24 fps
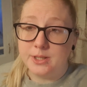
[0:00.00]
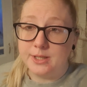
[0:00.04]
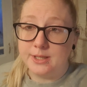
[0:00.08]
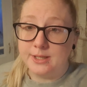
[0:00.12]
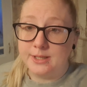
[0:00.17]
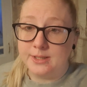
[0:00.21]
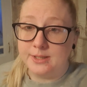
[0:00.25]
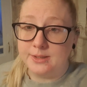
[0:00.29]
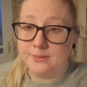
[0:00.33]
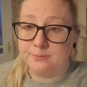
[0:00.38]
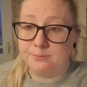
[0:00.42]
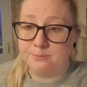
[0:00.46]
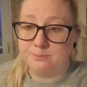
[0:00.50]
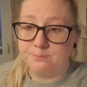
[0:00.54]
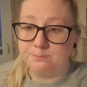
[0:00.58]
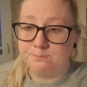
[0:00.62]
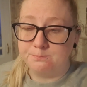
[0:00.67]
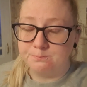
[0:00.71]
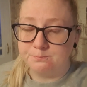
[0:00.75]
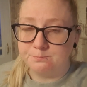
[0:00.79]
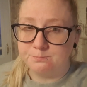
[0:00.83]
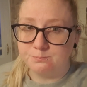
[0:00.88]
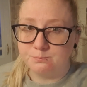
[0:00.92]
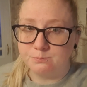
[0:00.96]
Um,
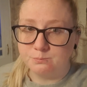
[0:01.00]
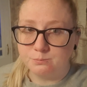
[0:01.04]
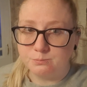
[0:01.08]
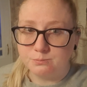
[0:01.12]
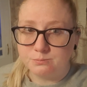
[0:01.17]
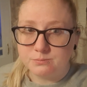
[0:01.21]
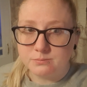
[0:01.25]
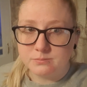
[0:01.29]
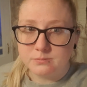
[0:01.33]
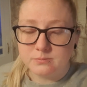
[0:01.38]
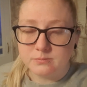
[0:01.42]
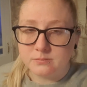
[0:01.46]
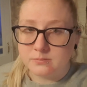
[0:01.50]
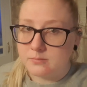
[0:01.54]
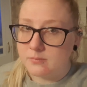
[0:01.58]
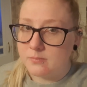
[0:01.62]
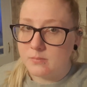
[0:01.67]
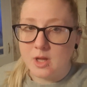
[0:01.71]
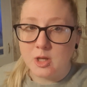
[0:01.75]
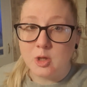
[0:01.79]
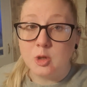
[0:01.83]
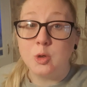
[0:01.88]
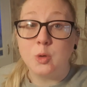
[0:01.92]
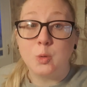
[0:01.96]

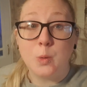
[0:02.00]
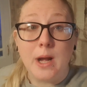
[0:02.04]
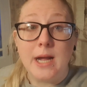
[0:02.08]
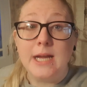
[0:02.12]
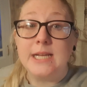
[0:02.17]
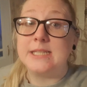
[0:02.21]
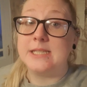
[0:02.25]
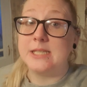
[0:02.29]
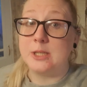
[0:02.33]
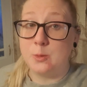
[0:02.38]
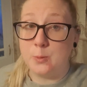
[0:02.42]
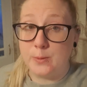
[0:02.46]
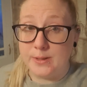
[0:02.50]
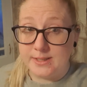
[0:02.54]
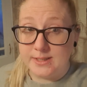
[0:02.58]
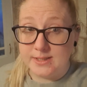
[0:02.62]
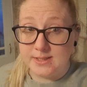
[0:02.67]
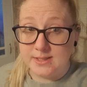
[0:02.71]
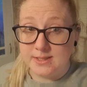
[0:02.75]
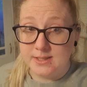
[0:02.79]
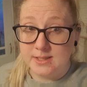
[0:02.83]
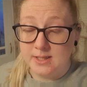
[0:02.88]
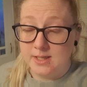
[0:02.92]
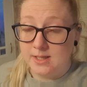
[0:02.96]
could quite easily
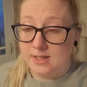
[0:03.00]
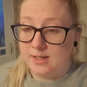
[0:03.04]
quit.